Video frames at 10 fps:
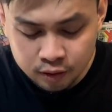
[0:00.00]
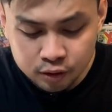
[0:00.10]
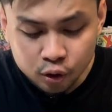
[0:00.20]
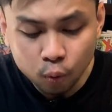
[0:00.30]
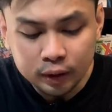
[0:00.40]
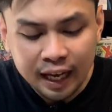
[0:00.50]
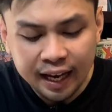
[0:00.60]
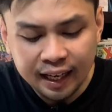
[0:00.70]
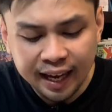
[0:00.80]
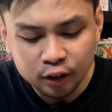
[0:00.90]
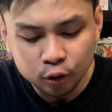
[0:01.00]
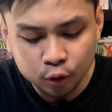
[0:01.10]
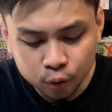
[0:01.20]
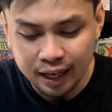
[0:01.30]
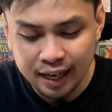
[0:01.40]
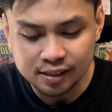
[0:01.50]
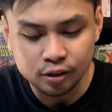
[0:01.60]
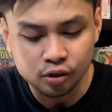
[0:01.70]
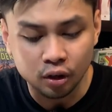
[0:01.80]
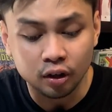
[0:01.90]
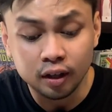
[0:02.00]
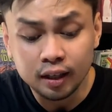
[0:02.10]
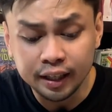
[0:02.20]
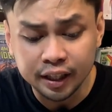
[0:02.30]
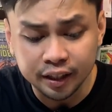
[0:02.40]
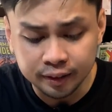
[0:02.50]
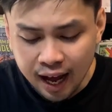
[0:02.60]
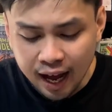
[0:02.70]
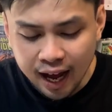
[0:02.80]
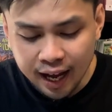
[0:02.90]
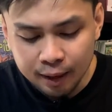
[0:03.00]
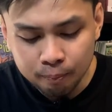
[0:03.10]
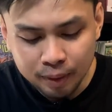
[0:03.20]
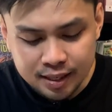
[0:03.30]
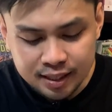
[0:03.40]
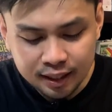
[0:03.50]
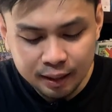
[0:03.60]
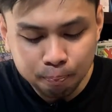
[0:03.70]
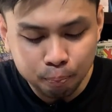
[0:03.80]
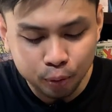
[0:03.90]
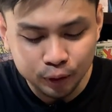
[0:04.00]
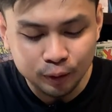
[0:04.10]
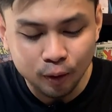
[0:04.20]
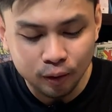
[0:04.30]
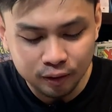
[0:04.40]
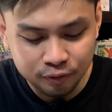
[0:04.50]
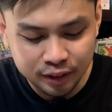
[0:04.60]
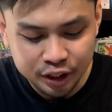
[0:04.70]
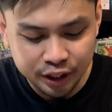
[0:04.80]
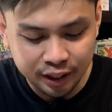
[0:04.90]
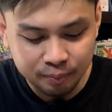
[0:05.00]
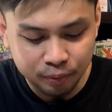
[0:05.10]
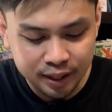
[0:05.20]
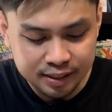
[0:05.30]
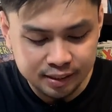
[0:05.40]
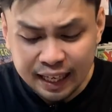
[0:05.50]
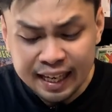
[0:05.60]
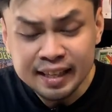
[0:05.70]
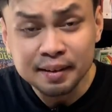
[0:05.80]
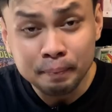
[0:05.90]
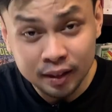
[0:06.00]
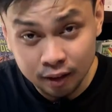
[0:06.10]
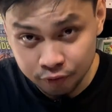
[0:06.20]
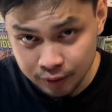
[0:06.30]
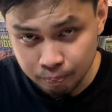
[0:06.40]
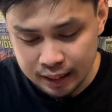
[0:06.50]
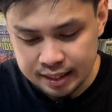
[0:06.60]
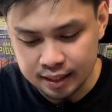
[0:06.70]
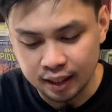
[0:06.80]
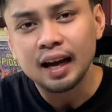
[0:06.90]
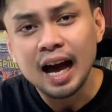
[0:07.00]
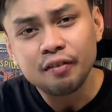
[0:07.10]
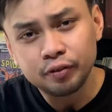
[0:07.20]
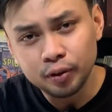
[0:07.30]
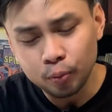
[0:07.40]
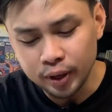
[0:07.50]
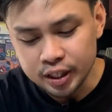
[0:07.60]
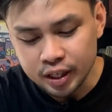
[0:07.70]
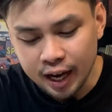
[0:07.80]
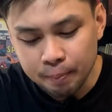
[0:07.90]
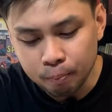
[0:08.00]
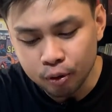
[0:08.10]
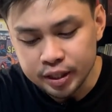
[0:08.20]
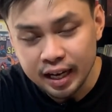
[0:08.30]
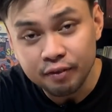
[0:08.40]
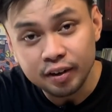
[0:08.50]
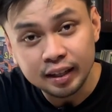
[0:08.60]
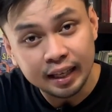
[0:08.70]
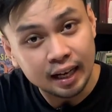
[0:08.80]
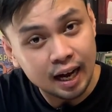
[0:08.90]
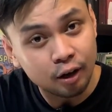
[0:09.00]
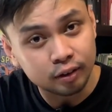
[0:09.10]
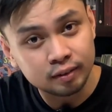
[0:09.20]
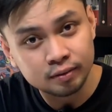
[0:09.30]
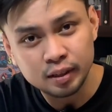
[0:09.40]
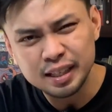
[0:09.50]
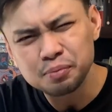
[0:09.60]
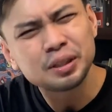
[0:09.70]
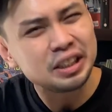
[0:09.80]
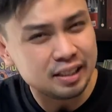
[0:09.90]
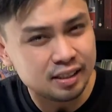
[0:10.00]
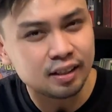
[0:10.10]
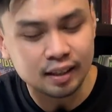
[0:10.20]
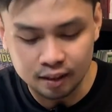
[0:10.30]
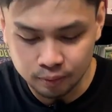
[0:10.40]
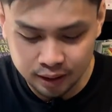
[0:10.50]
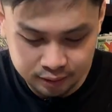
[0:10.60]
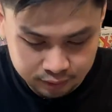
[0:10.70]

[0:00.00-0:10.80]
So what I like to do, as you saw earlier, I basically put all of the chicken breast in the middle of the pizza, after which I push everything out. It's much easier that way.